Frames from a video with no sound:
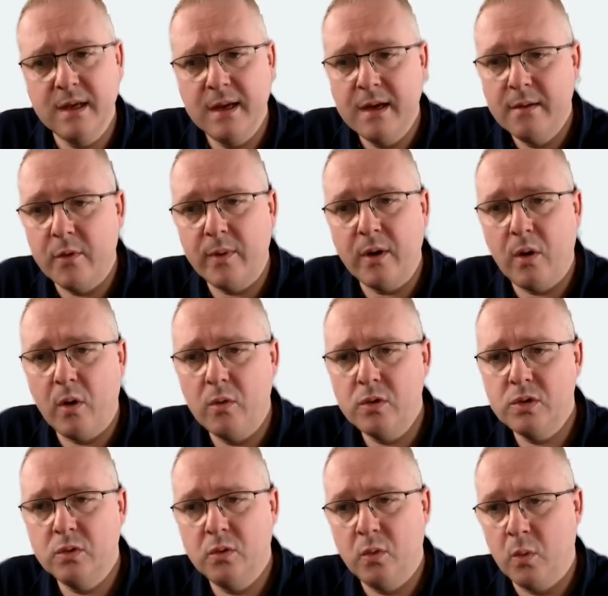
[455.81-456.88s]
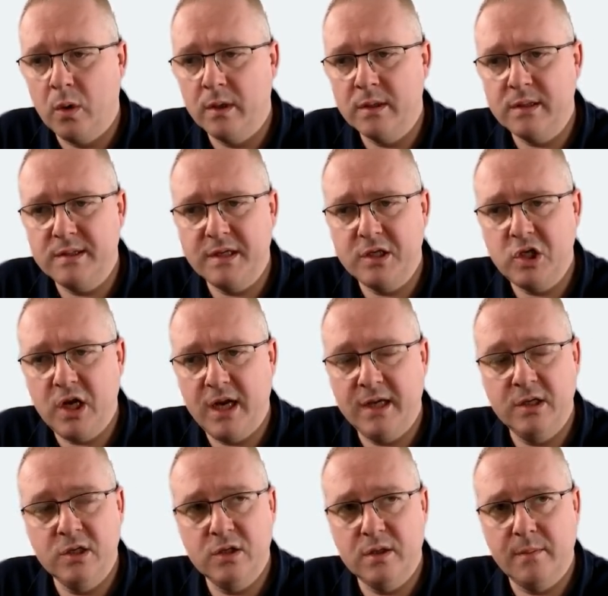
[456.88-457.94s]
but we also want to
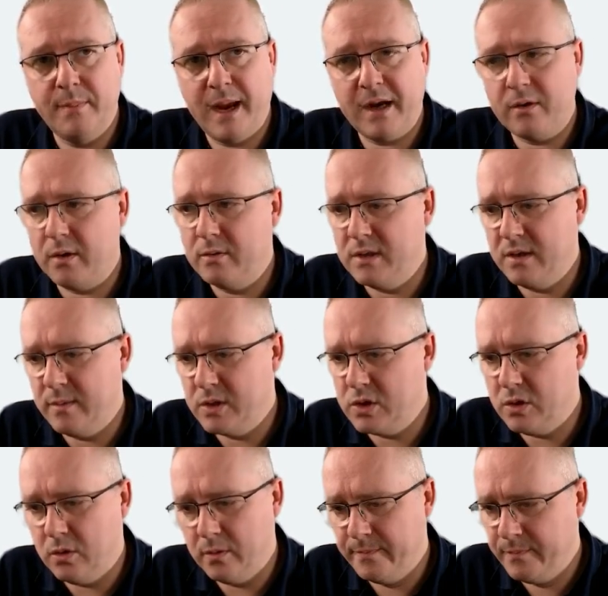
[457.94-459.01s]
change the background image too.